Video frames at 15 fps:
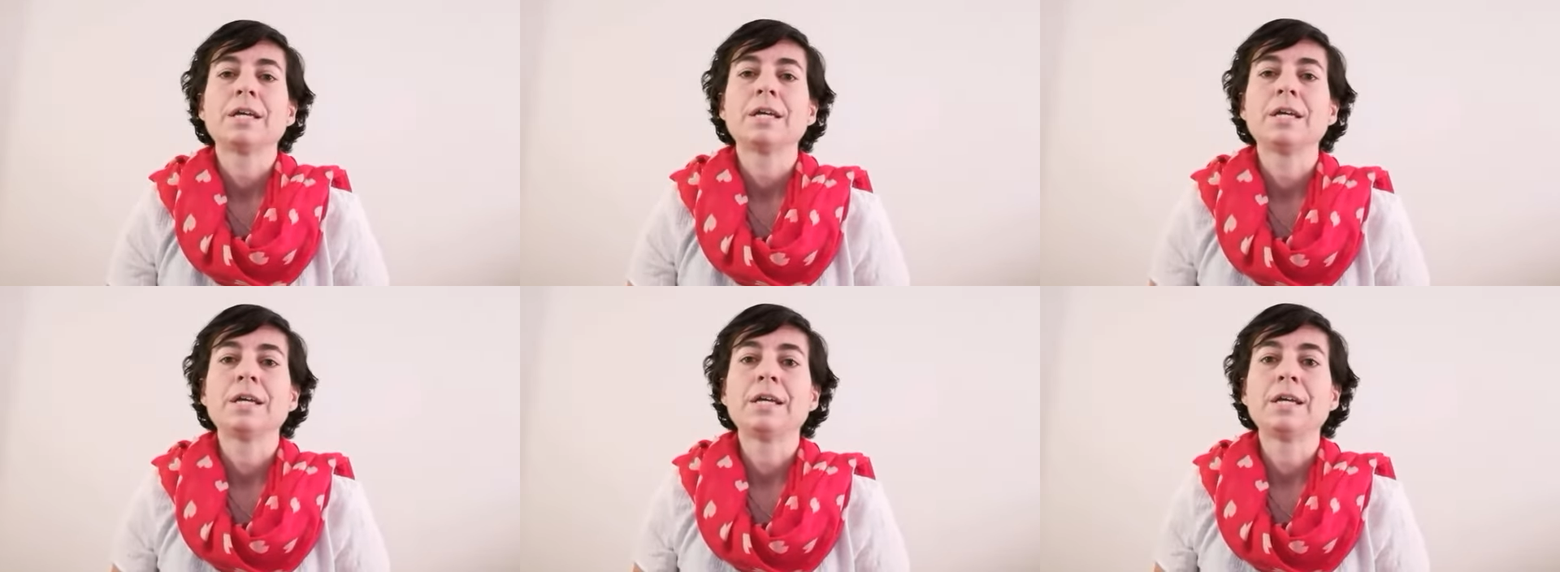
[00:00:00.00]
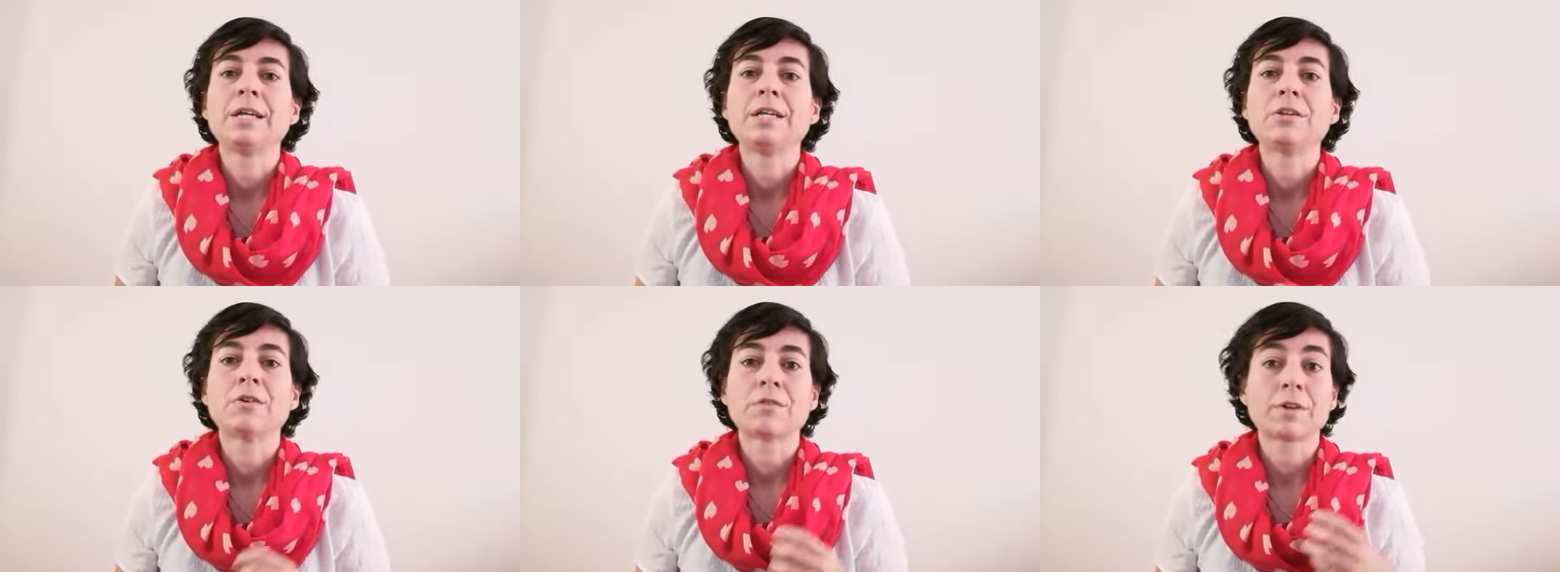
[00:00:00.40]
uh,
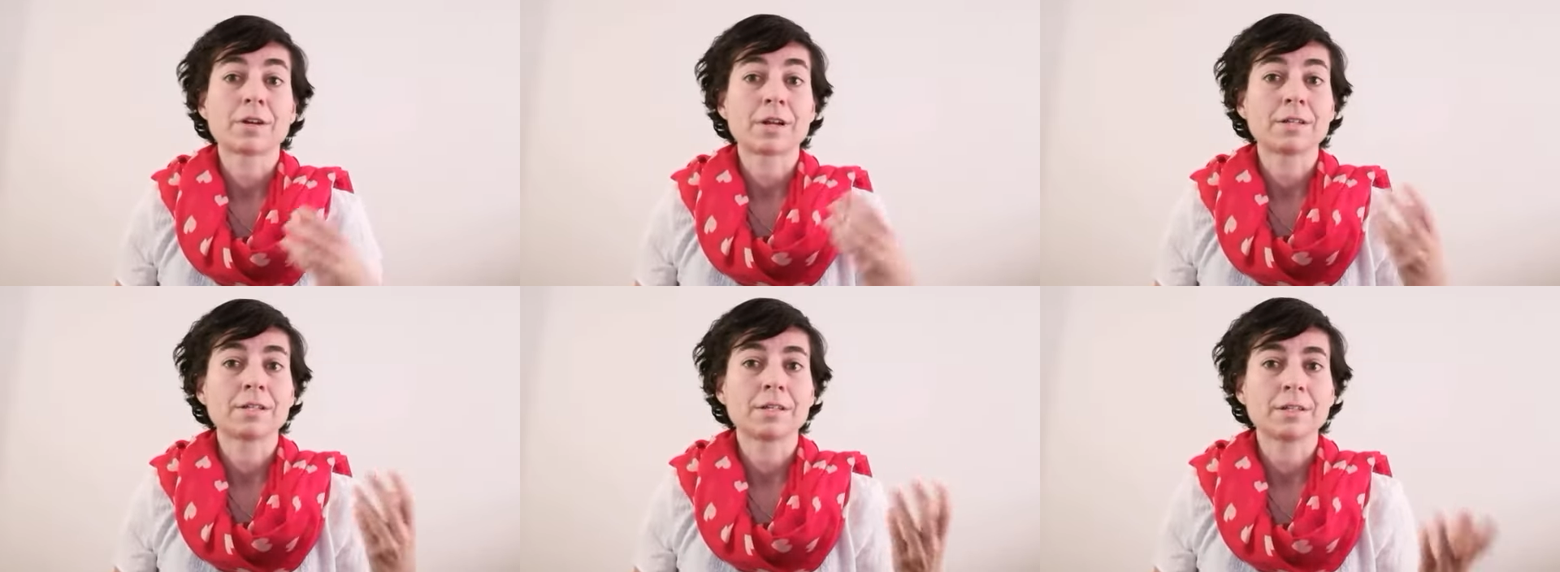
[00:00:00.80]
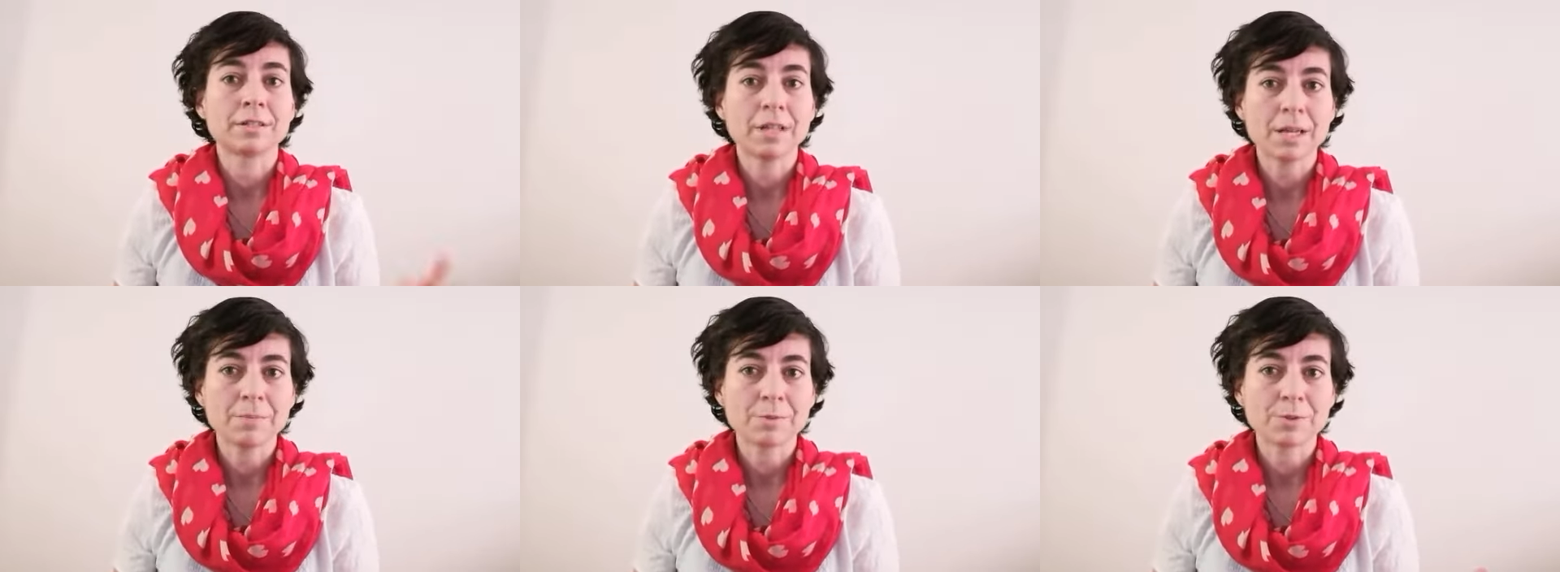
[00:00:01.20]
in other cancer
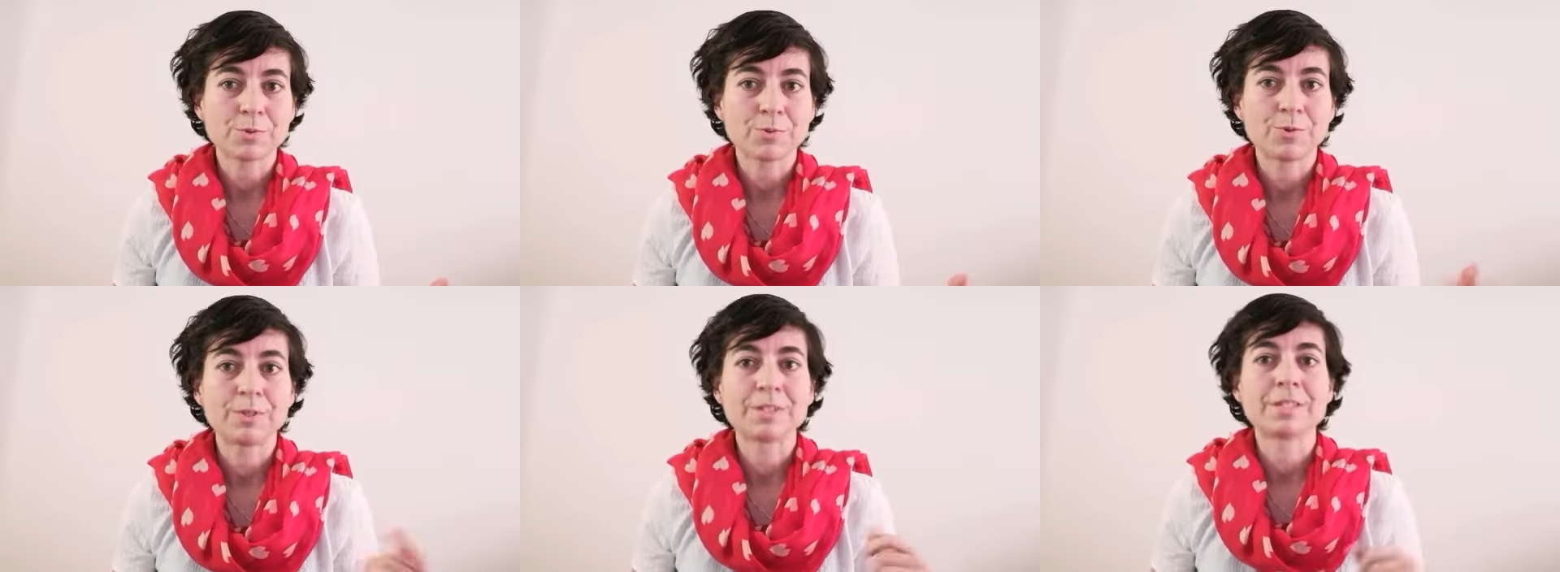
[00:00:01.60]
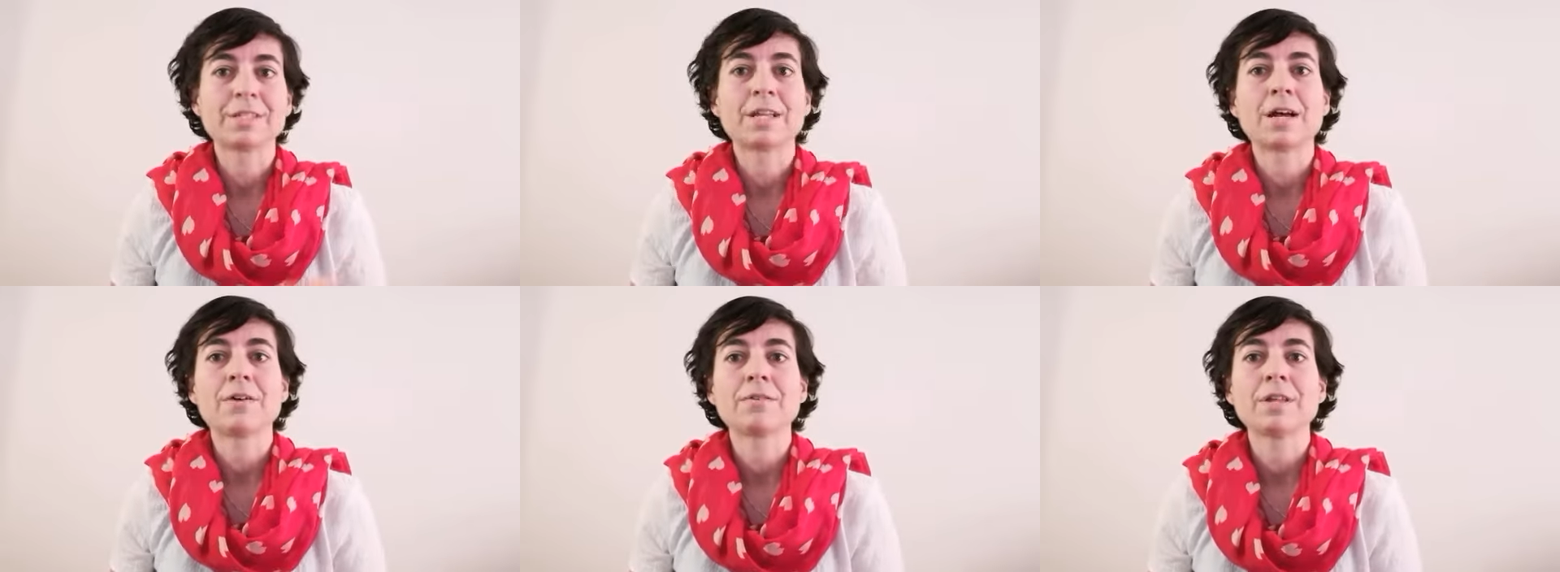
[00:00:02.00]
types, which
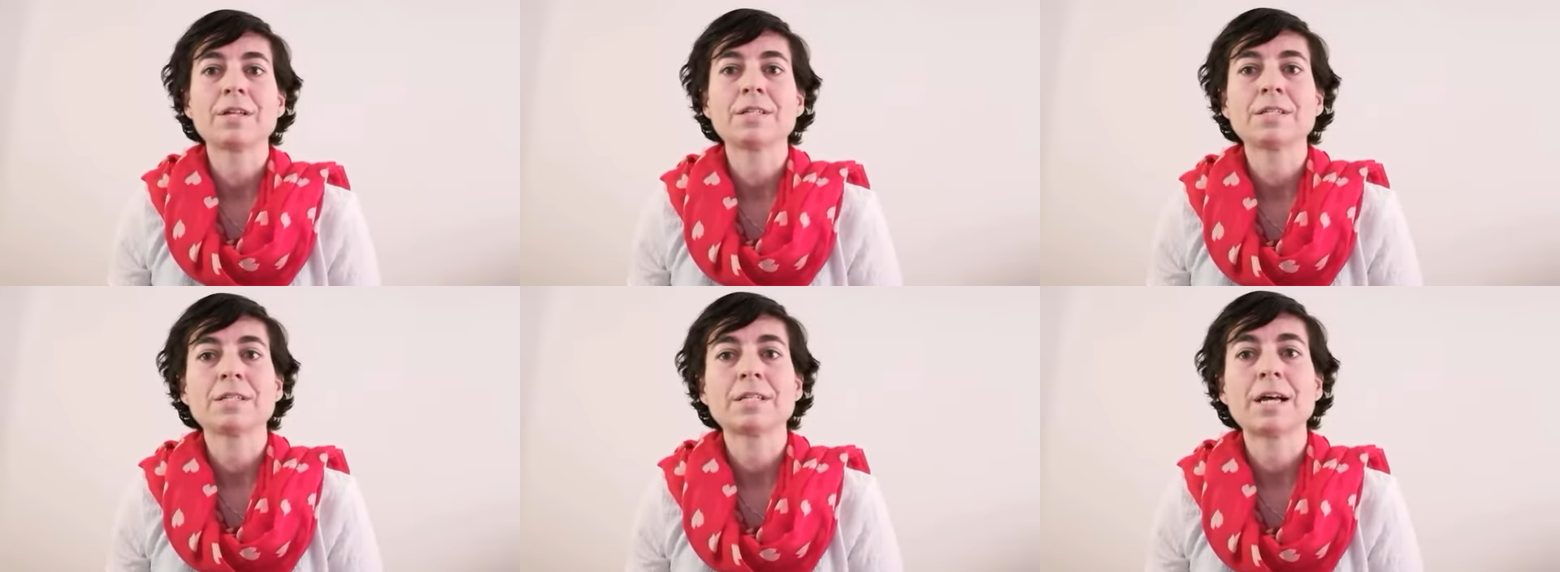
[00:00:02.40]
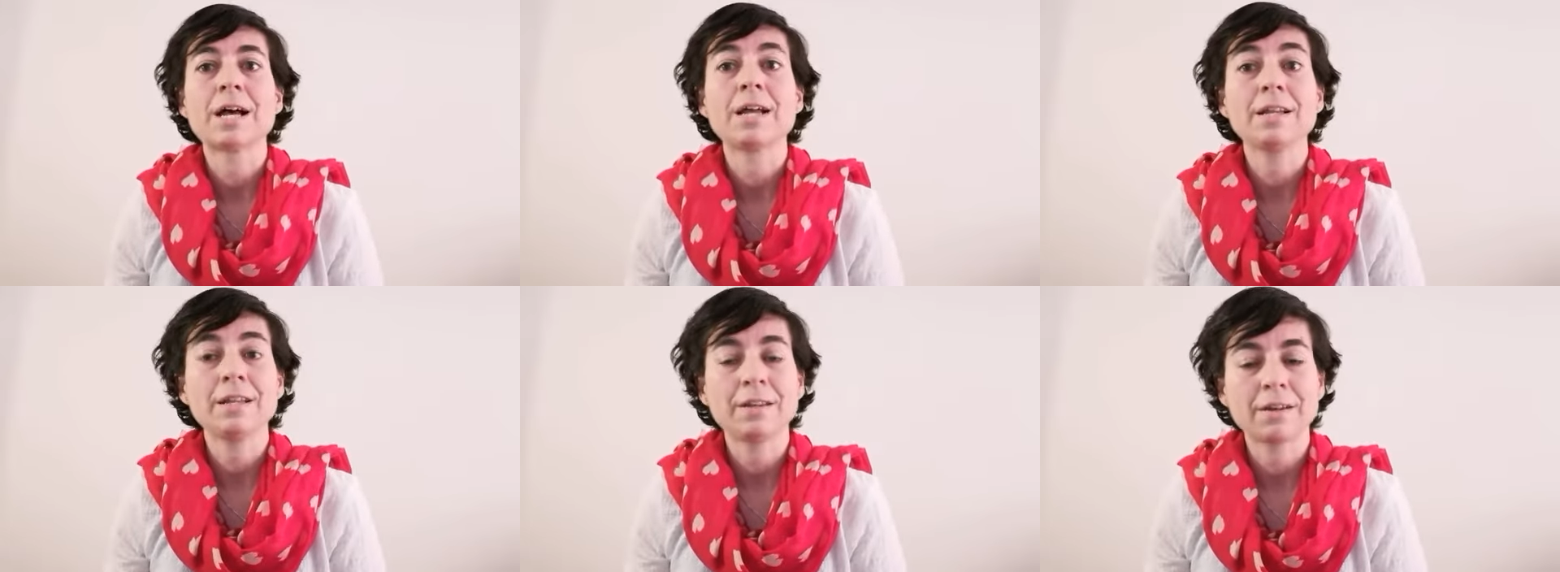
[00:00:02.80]
nowadays is
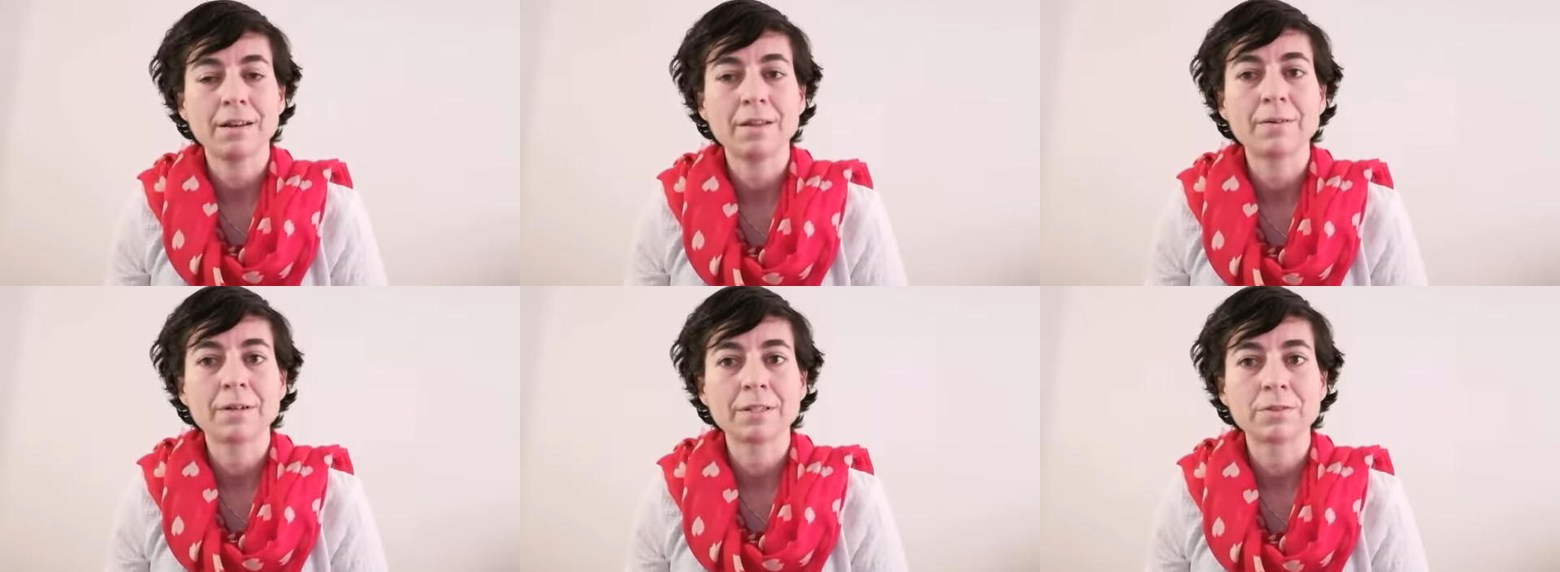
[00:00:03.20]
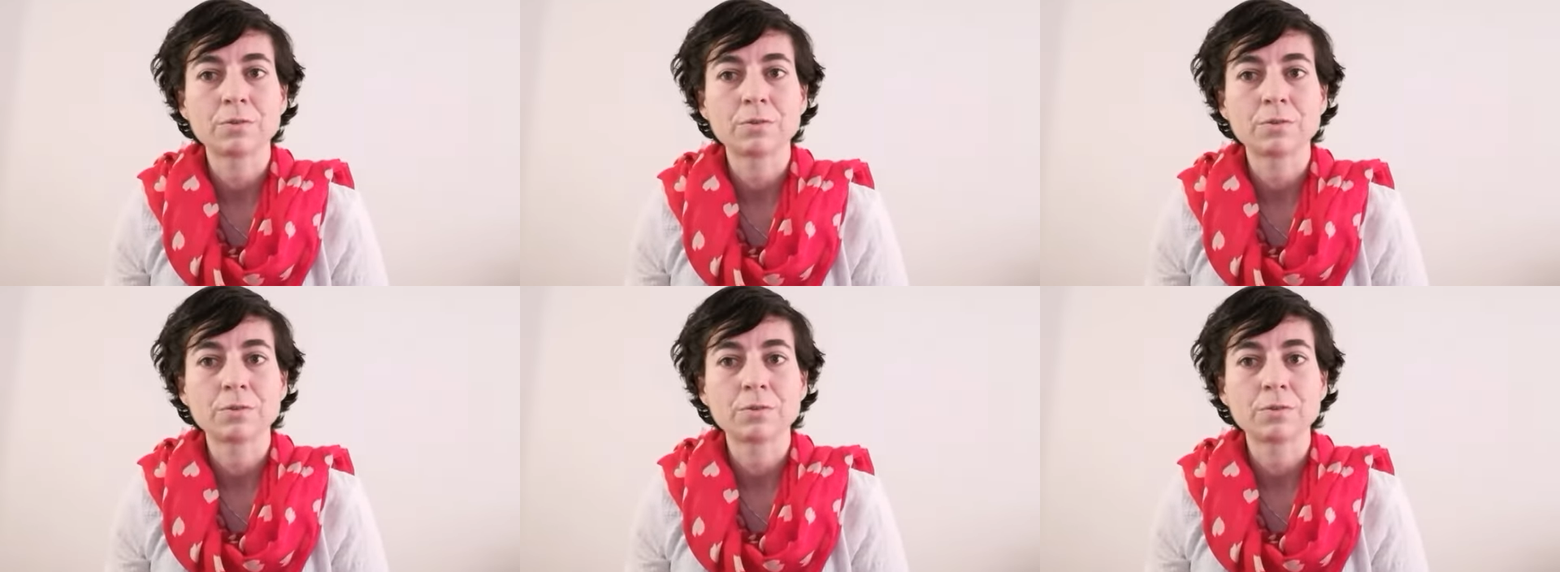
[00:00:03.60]
highly relevant